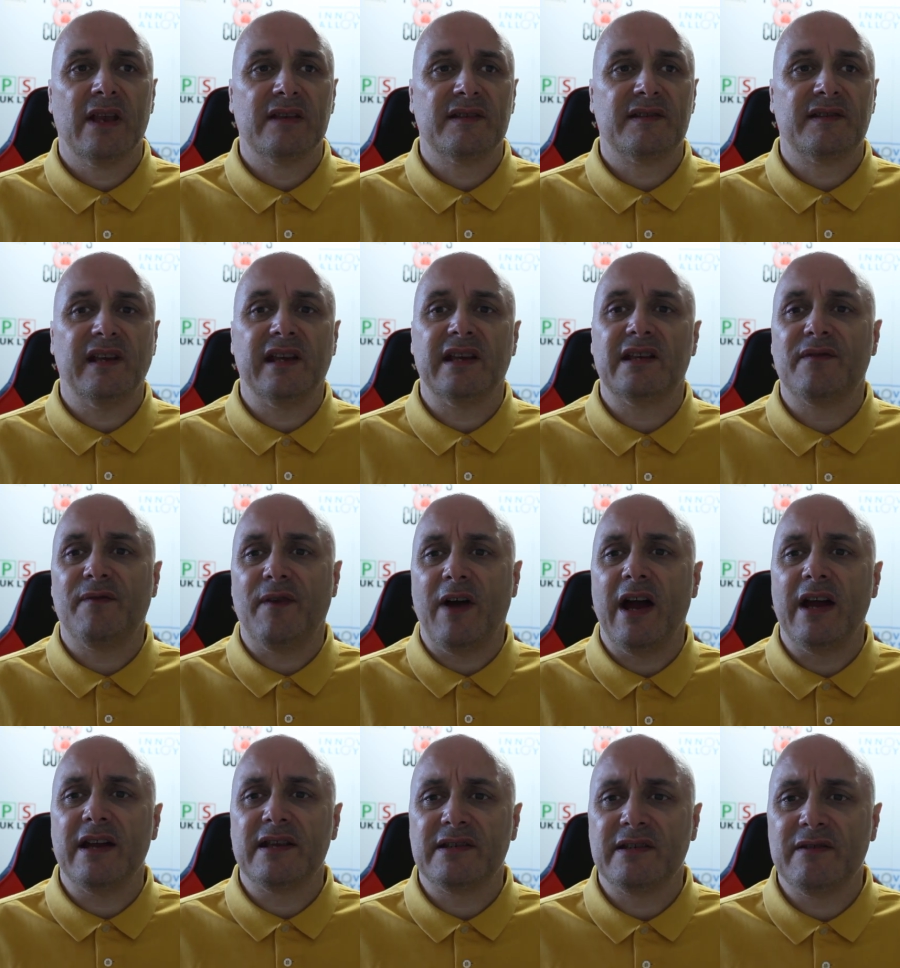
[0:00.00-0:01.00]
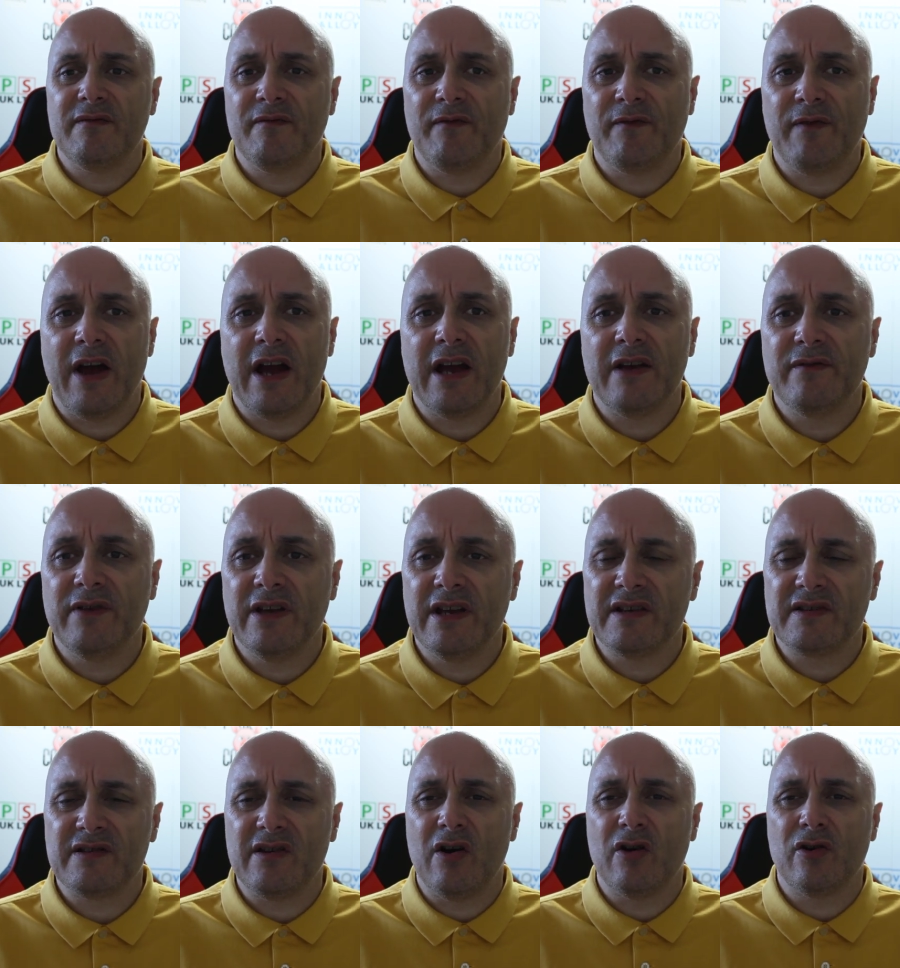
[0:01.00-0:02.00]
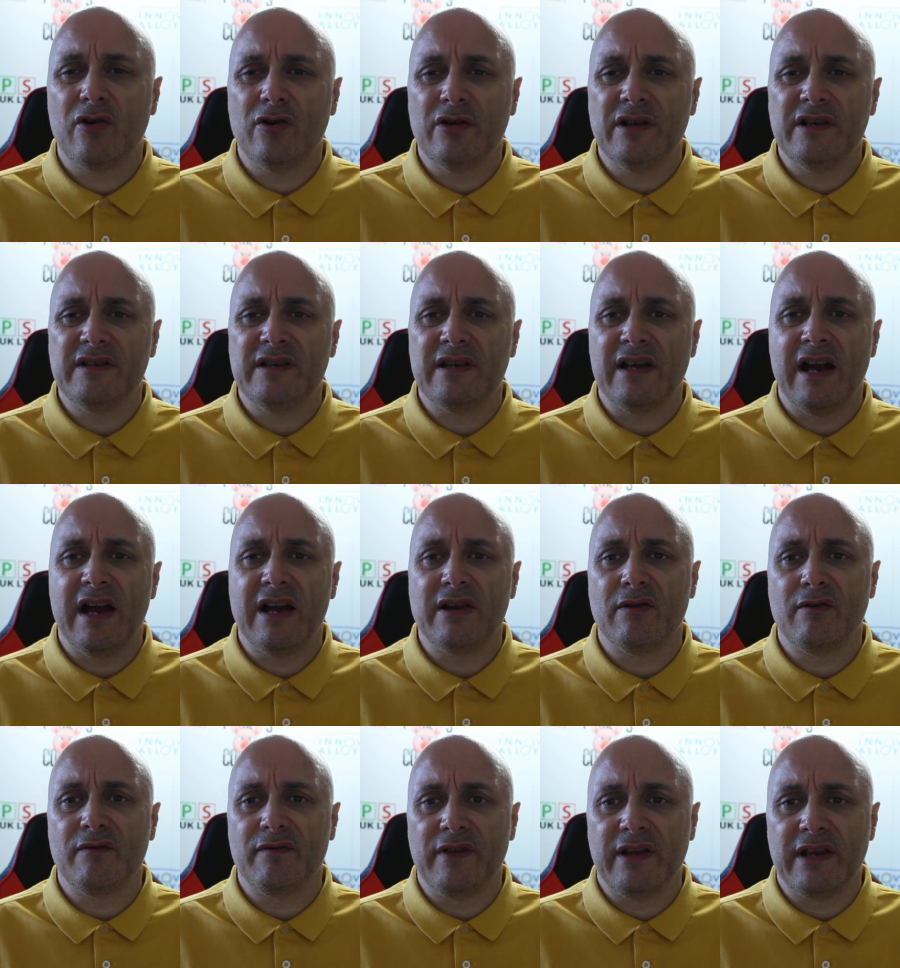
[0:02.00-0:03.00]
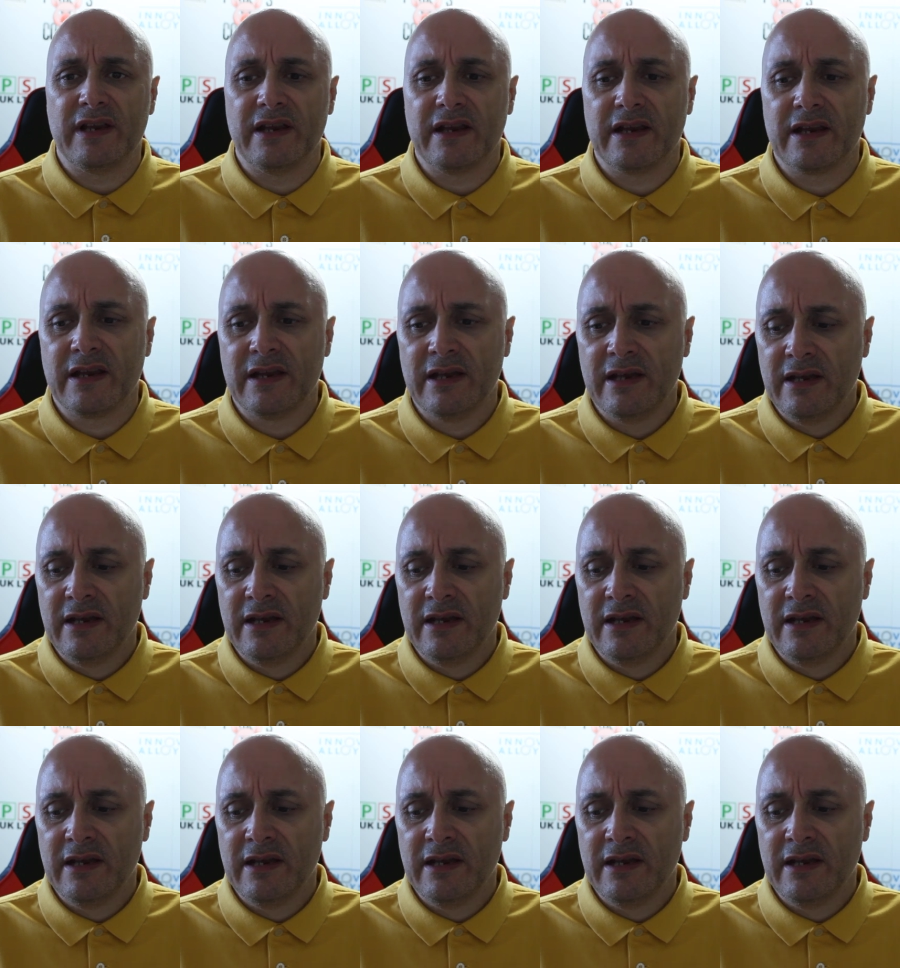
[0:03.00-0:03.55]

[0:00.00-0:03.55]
six fights in five years, not good, is it? I don't think.